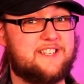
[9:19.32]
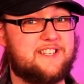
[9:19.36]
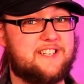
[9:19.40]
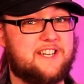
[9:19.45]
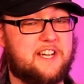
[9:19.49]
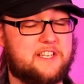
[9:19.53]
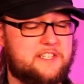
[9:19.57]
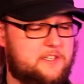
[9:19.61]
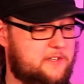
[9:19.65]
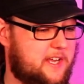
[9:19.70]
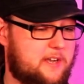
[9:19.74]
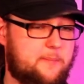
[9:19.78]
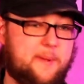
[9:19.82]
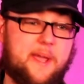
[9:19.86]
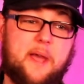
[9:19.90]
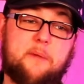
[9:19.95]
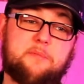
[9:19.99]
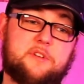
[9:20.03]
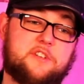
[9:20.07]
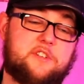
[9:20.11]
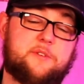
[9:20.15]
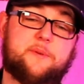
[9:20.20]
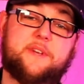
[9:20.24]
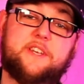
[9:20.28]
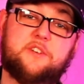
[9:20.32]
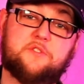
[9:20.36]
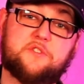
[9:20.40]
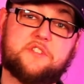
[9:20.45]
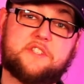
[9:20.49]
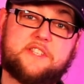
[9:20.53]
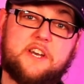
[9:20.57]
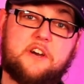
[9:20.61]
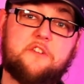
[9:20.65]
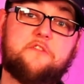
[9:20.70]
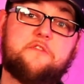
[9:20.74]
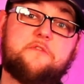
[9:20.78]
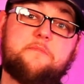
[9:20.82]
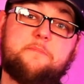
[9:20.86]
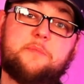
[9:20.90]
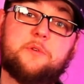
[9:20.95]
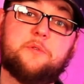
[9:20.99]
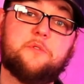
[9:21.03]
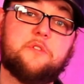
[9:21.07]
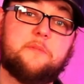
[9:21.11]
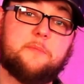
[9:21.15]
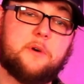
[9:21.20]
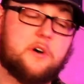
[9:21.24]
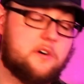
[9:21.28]
Are you going to be able to do it yourself?
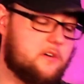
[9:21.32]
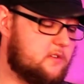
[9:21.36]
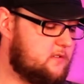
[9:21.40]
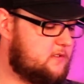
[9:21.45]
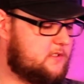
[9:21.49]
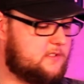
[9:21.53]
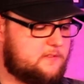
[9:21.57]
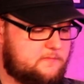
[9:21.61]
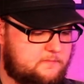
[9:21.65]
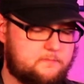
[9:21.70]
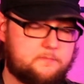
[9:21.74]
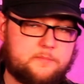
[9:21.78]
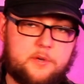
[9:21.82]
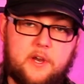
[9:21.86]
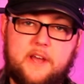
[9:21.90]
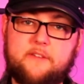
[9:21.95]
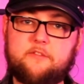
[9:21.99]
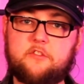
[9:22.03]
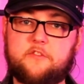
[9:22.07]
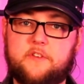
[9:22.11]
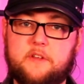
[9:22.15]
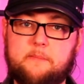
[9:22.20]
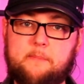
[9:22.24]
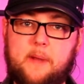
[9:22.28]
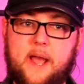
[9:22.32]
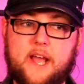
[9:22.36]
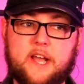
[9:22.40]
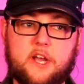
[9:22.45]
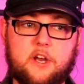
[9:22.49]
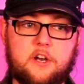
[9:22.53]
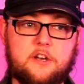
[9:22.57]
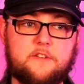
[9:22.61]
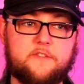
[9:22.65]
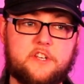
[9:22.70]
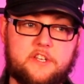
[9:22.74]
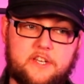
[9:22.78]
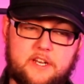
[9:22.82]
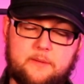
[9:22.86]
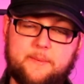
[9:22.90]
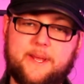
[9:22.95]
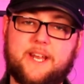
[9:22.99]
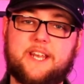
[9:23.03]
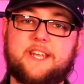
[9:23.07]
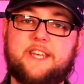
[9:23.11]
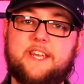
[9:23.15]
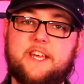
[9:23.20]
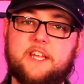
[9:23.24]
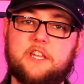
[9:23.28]
Pull them on and put everything back over? You're going to be
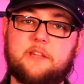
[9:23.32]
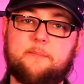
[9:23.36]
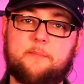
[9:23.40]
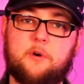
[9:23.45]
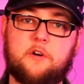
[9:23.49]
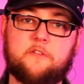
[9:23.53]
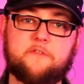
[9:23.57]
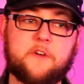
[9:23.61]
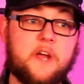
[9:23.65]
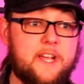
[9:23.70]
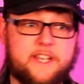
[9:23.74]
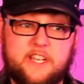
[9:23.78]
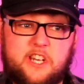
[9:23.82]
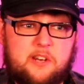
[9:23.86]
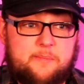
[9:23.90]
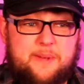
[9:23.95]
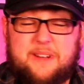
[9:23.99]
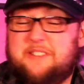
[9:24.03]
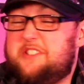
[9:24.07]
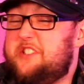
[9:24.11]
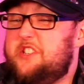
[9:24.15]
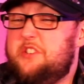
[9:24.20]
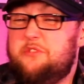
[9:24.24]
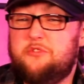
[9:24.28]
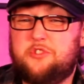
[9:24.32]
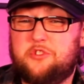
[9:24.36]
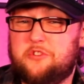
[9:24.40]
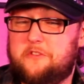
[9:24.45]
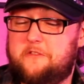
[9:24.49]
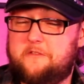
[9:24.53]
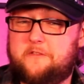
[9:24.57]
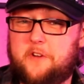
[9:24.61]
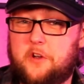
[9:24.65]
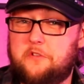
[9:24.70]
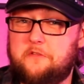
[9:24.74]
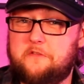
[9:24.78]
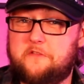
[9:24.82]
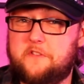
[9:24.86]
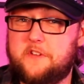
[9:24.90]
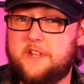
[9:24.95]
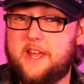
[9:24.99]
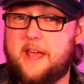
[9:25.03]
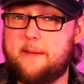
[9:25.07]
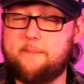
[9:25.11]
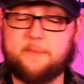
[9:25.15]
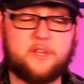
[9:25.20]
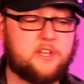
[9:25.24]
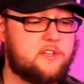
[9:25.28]
able to get them off? You're going to be able to use your phone for
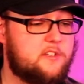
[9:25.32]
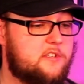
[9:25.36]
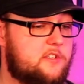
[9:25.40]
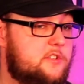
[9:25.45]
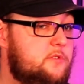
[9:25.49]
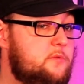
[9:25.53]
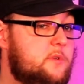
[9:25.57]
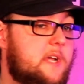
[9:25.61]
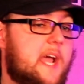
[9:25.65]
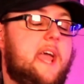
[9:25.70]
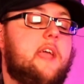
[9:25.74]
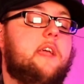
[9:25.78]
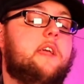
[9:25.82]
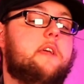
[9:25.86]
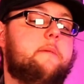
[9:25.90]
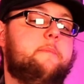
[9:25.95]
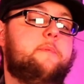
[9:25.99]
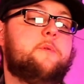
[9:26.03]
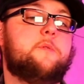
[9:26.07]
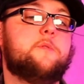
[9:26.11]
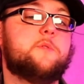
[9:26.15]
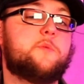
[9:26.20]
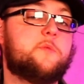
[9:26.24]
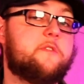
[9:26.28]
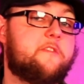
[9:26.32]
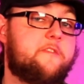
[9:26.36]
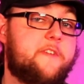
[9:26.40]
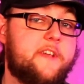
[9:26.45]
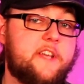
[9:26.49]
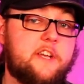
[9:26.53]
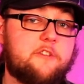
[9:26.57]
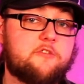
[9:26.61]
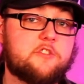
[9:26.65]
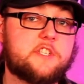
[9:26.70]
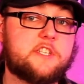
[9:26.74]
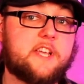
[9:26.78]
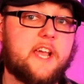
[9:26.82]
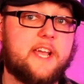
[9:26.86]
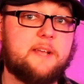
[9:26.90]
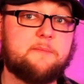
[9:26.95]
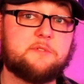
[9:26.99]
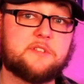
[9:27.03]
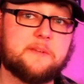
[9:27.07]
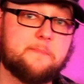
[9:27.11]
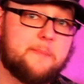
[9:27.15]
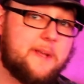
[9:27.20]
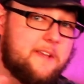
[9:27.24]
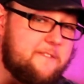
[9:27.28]
that? Because you can get paws with finger
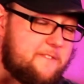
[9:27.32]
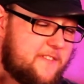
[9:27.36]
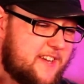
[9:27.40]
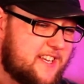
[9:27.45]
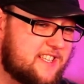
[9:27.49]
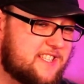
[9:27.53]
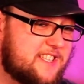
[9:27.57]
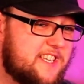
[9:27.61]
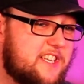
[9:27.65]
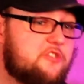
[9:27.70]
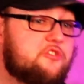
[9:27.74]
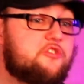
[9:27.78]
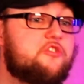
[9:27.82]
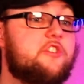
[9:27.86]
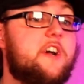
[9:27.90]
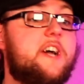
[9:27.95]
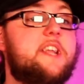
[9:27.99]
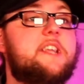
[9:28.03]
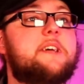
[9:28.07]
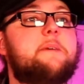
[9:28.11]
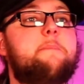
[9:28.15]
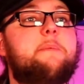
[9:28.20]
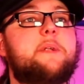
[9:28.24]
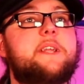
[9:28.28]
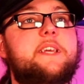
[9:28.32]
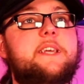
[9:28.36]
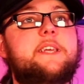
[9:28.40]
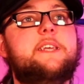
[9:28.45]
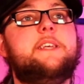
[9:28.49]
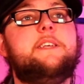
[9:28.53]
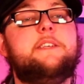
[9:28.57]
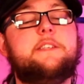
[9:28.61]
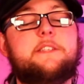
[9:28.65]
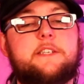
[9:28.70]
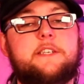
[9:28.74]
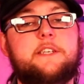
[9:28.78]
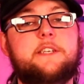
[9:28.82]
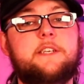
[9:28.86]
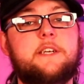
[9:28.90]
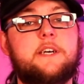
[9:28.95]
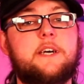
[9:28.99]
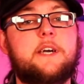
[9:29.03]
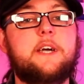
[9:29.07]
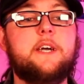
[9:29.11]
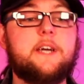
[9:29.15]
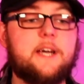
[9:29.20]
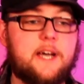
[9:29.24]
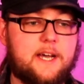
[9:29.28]
escapes that make things incredibly easy
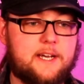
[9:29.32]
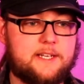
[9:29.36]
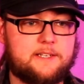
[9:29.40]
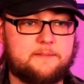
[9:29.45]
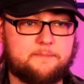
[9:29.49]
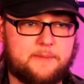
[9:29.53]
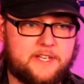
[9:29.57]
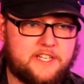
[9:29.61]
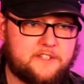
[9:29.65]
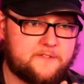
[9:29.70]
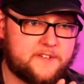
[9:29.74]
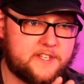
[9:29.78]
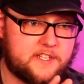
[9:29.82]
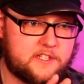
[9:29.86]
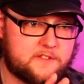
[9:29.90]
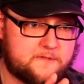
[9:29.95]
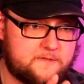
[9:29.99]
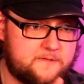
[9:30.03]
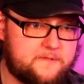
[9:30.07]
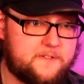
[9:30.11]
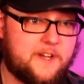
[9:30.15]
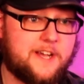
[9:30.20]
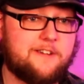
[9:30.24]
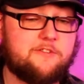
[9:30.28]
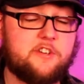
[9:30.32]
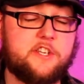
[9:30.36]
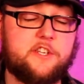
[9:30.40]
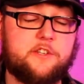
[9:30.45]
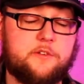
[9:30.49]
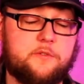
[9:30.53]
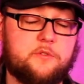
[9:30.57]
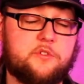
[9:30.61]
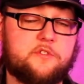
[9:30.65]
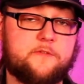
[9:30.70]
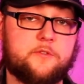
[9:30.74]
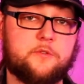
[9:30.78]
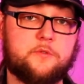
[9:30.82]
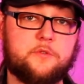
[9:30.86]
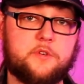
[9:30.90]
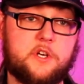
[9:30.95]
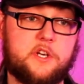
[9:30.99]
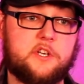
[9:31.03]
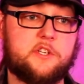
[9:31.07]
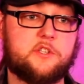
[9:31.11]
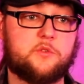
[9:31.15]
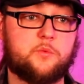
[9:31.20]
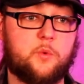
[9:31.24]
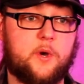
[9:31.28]
and make things very useful
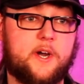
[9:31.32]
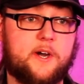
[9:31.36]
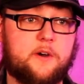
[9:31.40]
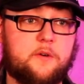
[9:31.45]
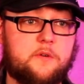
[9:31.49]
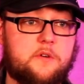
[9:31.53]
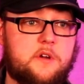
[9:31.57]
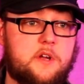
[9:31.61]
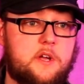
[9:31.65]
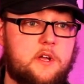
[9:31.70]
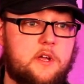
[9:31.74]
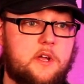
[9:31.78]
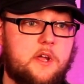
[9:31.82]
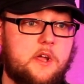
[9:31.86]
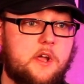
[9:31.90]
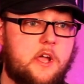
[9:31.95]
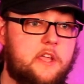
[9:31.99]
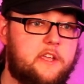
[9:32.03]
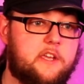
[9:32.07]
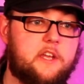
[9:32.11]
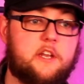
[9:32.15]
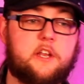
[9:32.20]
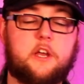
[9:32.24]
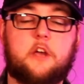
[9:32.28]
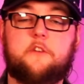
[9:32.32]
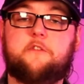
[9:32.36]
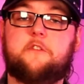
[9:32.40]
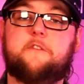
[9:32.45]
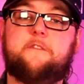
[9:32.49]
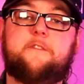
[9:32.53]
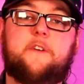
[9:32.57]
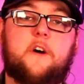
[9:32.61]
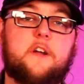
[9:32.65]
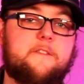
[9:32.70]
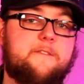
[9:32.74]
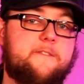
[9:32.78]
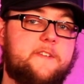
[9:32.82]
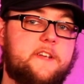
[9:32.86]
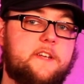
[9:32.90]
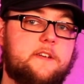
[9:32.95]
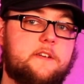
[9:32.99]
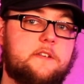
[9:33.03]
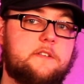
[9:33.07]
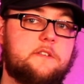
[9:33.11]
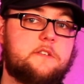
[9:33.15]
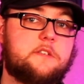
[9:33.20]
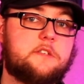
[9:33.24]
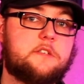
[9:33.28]
as well. Are you going to go for 5
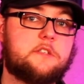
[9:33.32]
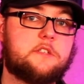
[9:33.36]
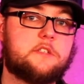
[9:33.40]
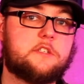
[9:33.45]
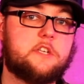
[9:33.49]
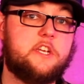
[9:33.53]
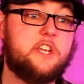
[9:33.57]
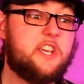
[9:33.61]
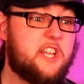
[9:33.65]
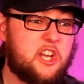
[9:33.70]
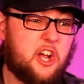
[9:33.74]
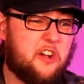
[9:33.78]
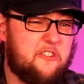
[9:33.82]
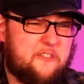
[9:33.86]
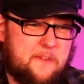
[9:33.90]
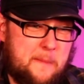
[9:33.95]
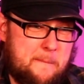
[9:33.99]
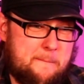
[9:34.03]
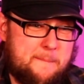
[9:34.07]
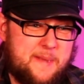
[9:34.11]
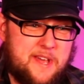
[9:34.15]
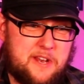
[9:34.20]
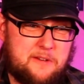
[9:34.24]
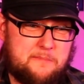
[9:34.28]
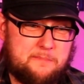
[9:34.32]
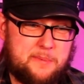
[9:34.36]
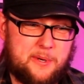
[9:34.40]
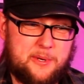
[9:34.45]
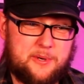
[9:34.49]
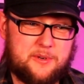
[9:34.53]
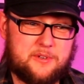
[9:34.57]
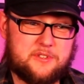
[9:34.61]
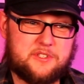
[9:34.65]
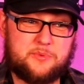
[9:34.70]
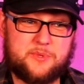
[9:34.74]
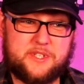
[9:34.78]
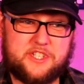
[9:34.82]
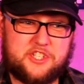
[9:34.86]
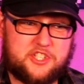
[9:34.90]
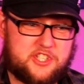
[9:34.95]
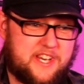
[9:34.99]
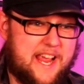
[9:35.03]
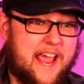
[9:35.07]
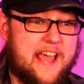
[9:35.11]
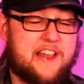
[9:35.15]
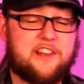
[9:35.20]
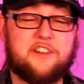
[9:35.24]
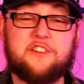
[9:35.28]
fingers? Are you going to go for mitten paws, which
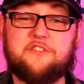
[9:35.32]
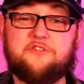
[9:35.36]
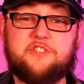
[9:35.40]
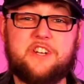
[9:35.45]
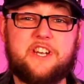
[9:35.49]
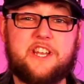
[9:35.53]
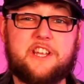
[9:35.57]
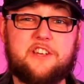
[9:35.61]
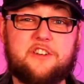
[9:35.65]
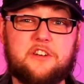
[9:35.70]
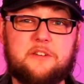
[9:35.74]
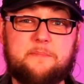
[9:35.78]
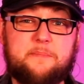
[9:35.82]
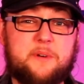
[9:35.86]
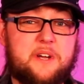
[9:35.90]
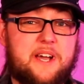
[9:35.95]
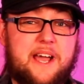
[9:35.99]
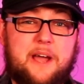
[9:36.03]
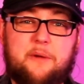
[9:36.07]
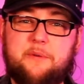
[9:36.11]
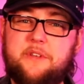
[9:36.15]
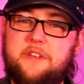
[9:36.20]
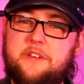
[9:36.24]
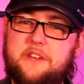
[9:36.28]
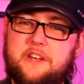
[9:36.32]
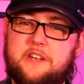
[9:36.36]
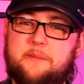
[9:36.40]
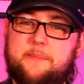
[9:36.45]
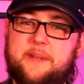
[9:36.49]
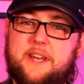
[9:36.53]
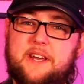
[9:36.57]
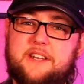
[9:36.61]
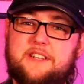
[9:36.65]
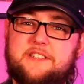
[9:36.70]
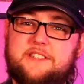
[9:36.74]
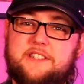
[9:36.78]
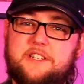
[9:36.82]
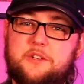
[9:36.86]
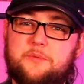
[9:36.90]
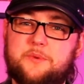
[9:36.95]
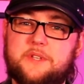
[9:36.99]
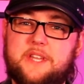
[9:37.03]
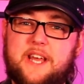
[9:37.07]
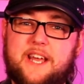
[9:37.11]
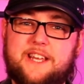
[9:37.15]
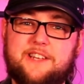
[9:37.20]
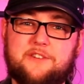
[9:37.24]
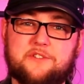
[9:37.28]
can look really good, but how are you going to be able to deal
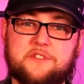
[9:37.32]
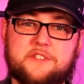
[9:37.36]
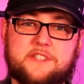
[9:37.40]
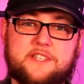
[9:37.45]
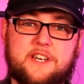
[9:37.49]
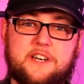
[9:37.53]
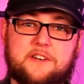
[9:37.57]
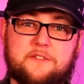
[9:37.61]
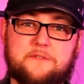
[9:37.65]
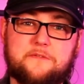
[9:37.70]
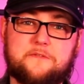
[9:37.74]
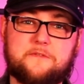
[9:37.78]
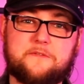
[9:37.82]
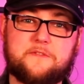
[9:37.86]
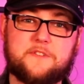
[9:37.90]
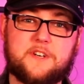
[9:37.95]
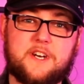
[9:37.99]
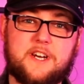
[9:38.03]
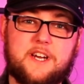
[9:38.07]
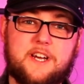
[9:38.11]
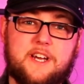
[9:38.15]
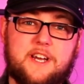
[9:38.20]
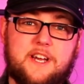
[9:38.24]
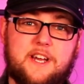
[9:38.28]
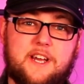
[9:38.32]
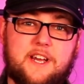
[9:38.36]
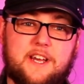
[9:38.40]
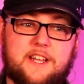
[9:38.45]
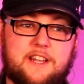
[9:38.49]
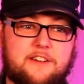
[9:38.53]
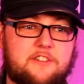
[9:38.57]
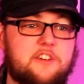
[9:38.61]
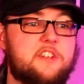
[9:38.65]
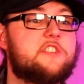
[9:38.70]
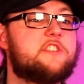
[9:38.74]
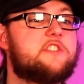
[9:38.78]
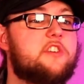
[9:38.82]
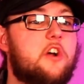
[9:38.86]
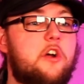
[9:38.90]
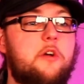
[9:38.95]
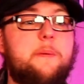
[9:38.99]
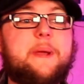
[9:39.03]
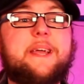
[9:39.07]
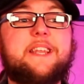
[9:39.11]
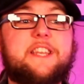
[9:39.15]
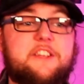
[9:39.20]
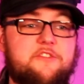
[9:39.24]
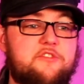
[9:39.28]
with that yourself? There are so
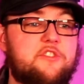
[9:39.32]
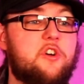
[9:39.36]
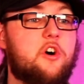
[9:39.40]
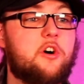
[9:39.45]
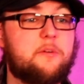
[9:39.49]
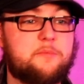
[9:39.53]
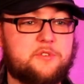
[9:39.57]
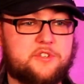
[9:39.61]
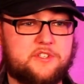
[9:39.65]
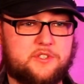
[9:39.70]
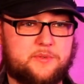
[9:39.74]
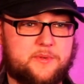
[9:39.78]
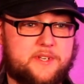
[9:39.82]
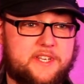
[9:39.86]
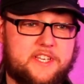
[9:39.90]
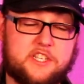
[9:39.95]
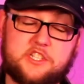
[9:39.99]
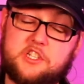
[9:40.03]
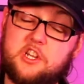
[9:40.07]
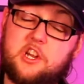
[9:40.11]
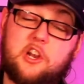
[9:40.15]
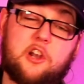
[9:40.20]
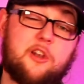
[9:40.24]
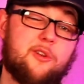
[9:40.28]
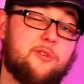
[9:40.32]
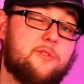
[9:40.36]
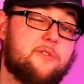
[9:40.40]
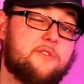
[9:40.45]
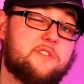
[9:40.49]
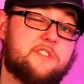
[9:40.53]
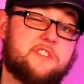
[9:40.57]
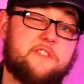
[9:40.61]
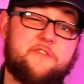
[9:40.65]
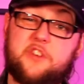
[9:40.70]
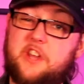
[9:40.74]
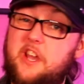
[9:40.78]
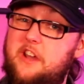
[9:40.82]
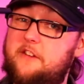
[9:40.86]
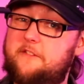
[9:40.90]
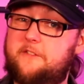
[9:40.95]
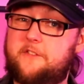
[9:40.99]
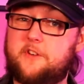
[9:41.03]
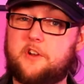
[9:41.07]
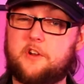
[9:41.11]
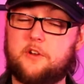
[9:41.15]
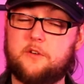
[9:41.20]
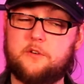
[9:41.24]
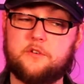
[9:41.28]
many different options with this. The claws, if you're going
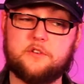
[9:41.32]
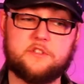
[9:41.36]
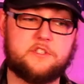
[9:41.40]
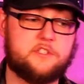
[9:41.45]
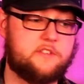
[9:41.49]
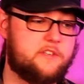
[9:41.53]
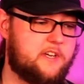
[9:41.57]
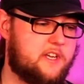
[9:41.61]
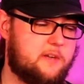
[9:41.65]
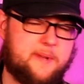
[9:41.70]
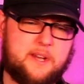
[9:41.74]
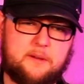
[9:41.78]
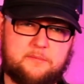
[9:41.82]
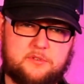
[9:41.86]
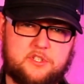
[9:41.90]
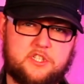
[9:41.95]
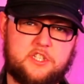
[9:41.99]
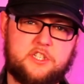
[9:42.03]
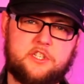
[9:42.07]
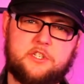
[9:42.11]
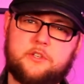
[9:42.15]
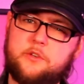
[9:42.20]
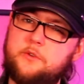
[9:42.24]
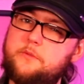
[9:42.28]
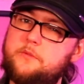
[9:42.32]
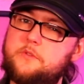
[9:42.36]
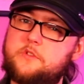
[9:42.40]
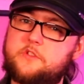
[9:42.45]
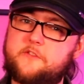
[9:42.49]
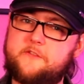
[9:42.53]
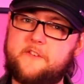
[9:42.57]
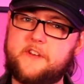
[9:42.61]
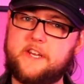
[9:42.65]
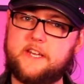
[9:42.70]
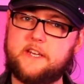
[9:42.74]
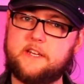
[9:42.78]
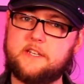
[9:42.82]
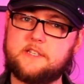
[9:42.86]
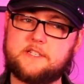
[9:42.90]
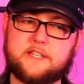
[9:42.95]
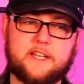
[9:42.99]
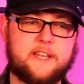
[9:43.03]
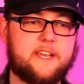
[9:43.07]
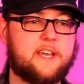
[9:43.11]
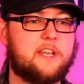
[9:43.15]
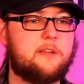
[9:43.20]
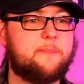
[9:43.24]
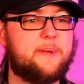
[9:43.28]
for claws, you're going to be able to use things. Are
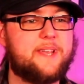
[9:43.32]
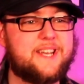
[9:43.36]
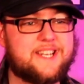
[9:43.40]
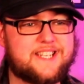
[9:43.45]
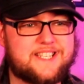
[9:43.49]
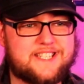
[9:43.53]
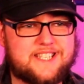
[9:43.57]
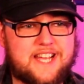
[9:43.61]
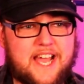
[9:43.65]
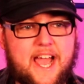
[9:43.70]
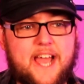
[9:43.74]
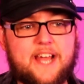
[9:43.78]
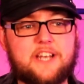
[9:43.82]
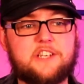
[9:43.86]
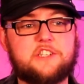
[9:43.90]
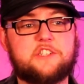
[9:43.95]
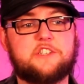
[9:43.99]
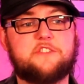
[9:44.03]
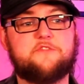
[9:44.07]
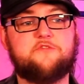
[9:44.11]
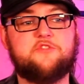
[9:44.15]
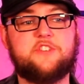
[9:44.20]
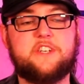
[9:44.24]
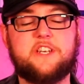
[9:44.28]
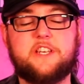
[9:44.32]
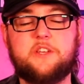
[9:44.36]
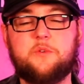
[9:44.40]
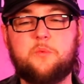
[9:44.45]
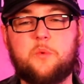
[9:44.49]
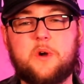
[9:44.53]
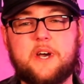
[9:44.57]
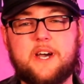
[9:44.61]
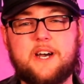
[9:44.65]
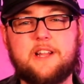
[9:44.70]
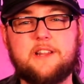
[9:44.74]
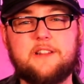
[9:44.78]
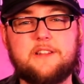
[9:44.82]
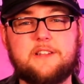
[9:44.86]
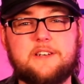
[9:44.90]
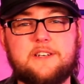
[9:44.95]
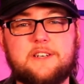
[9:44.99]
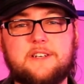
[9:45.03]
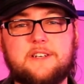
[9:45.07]
they going to be attached really well?